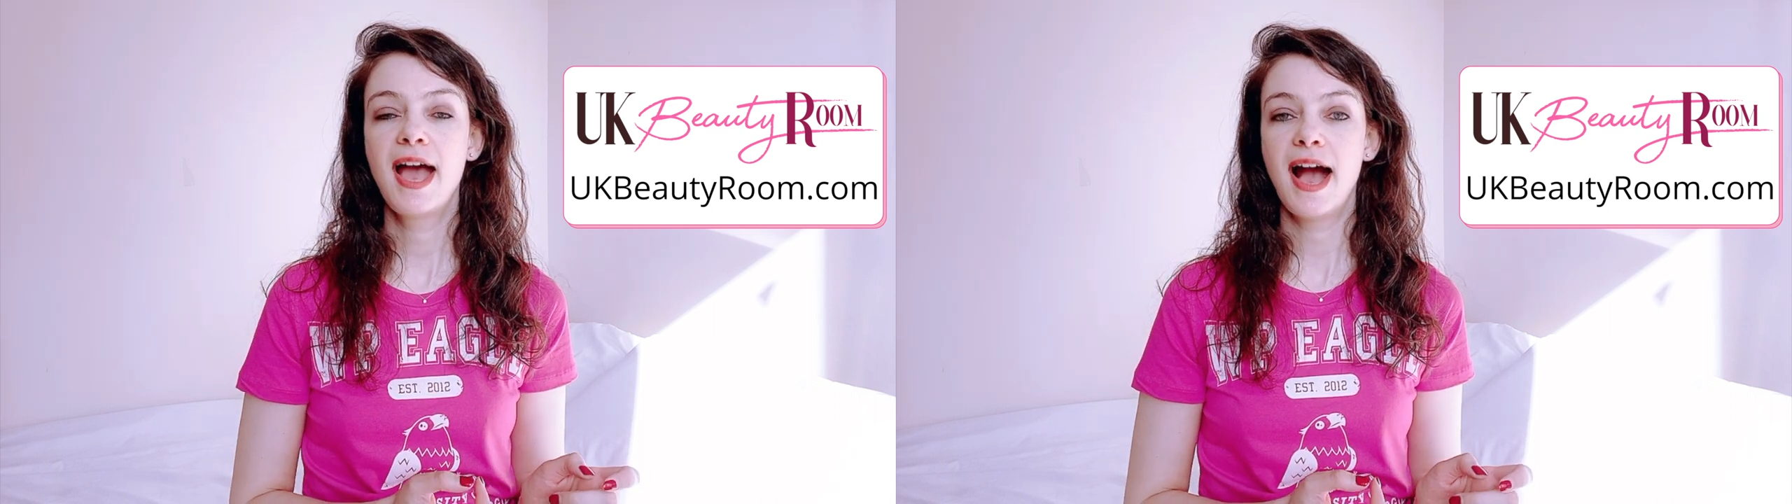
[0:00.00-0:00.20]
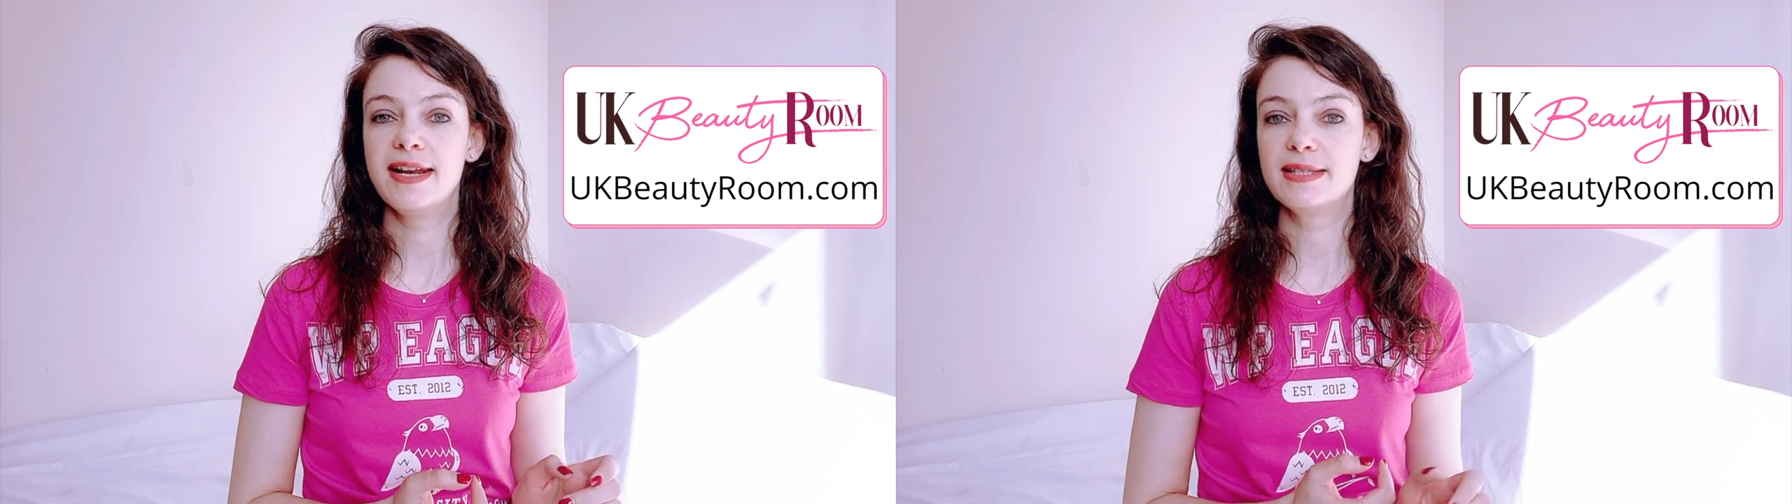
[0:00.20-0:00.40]

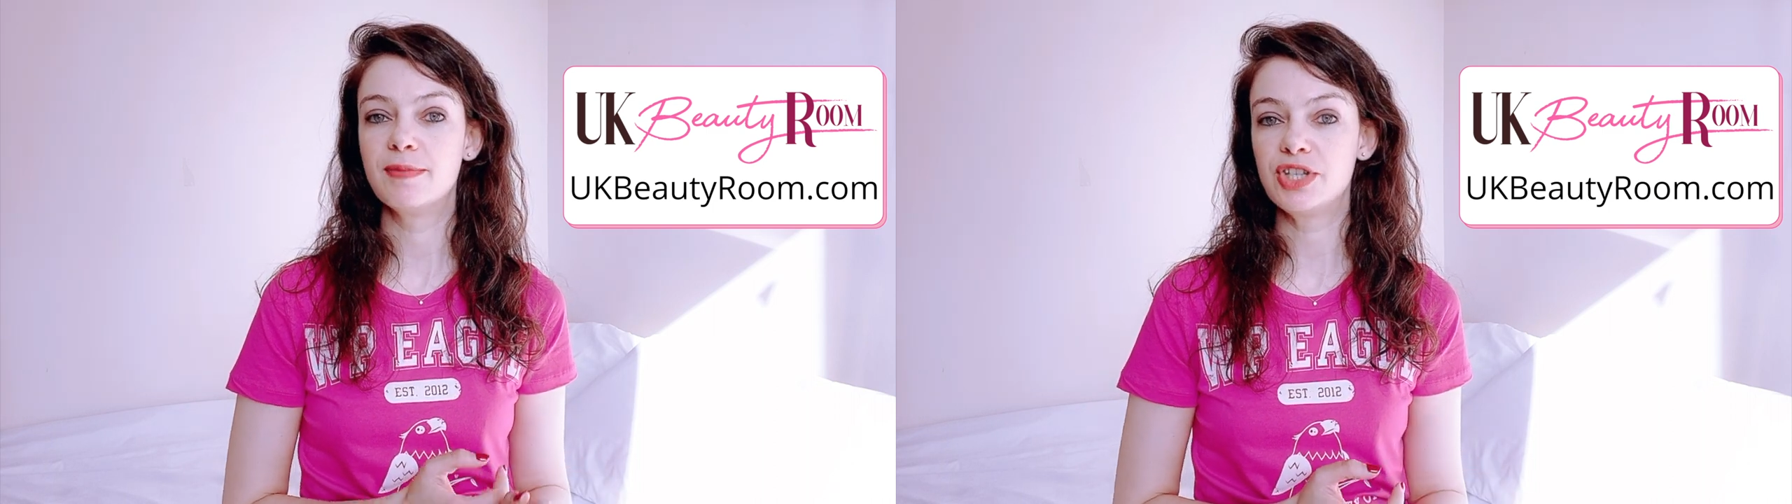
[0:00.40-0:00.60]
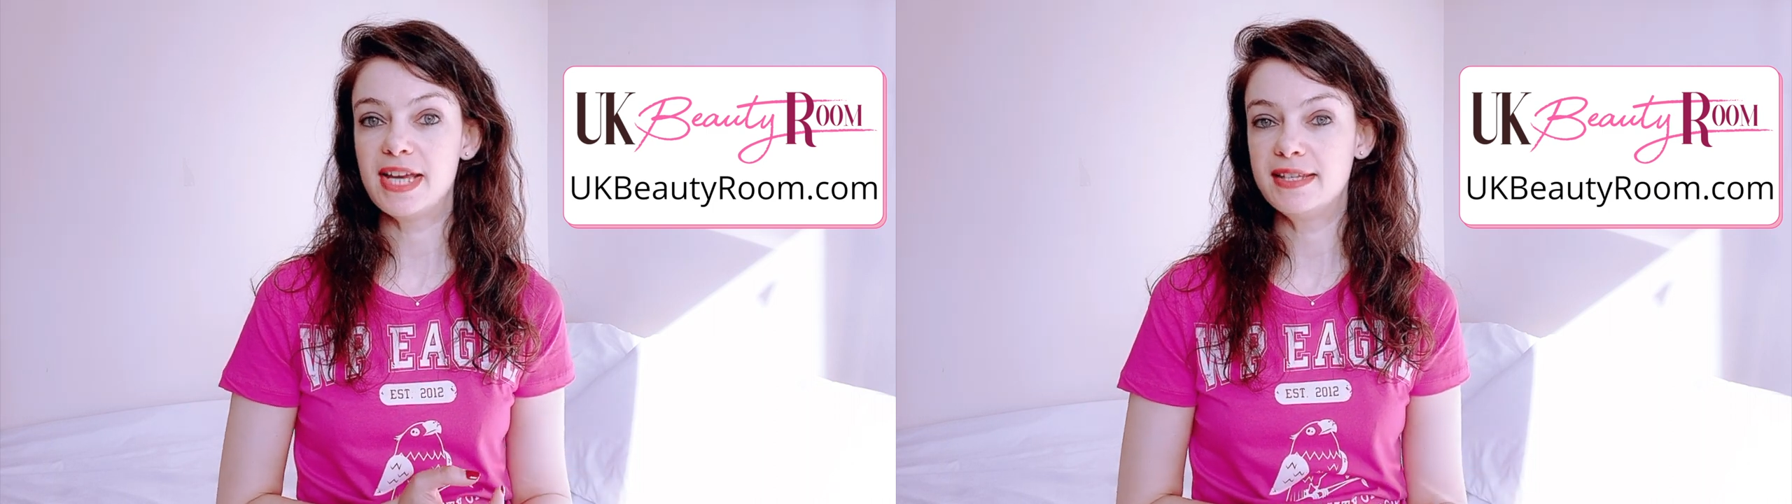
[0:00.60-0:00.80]
and it's
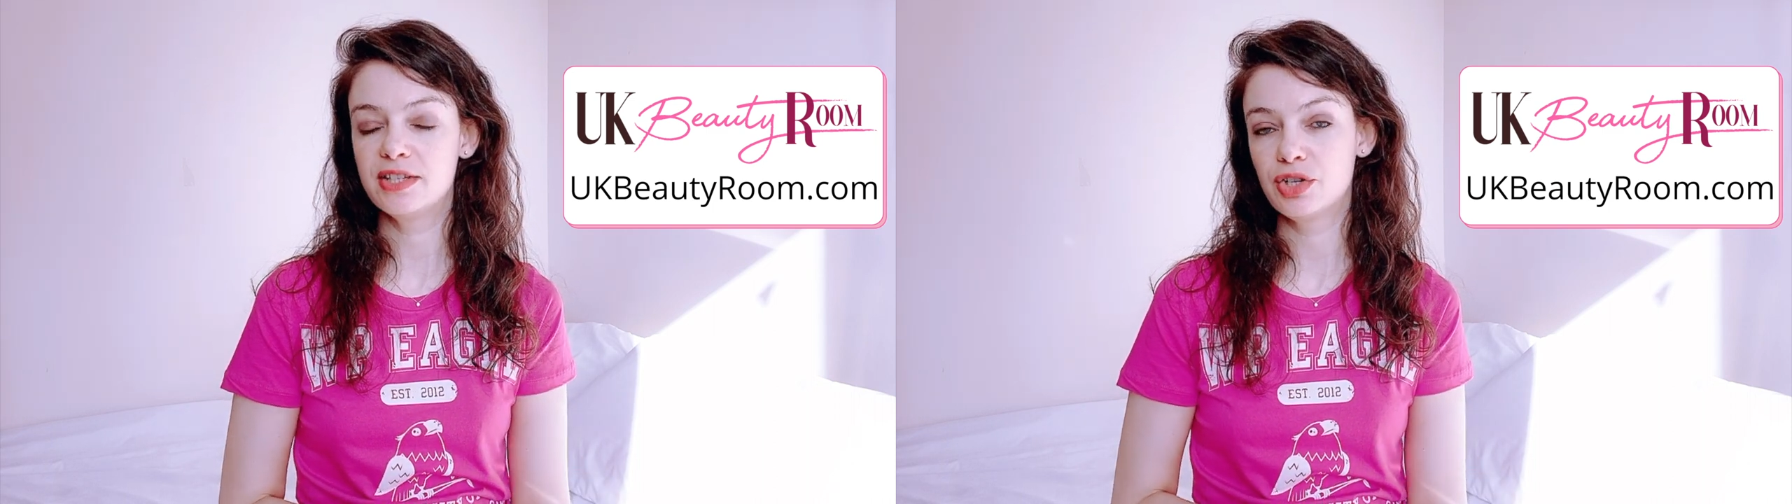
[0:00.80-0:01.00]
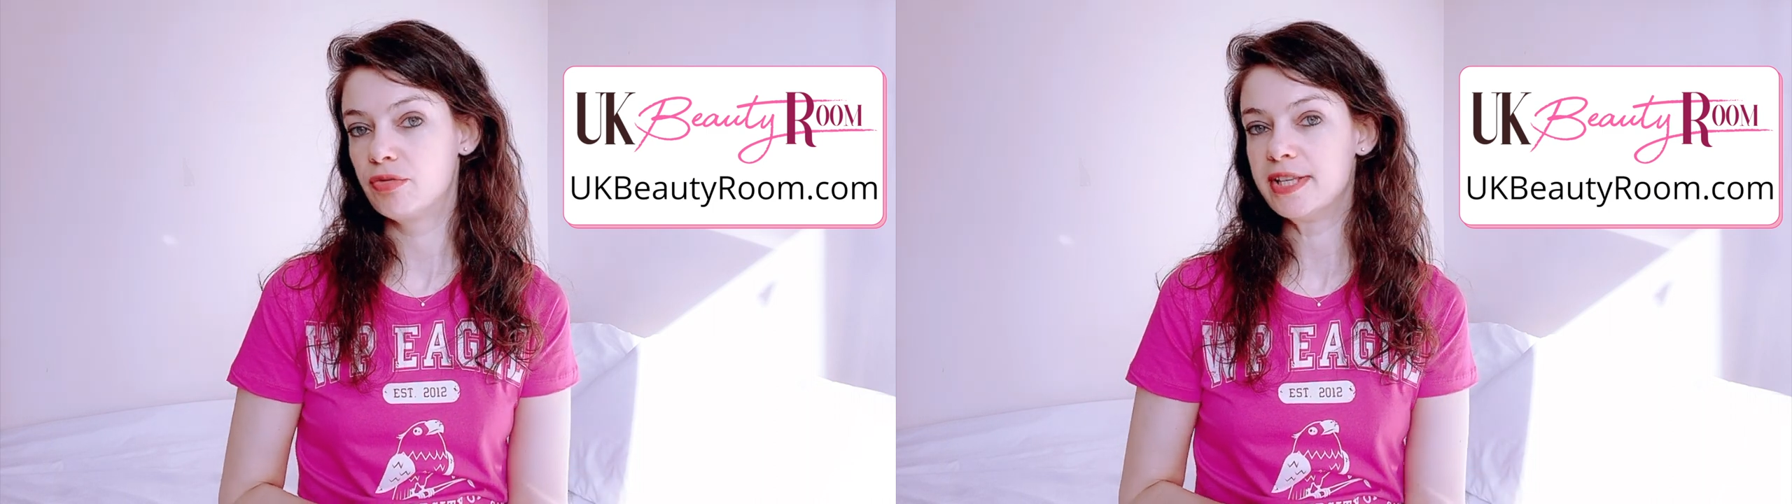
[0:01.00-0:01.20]
much easier to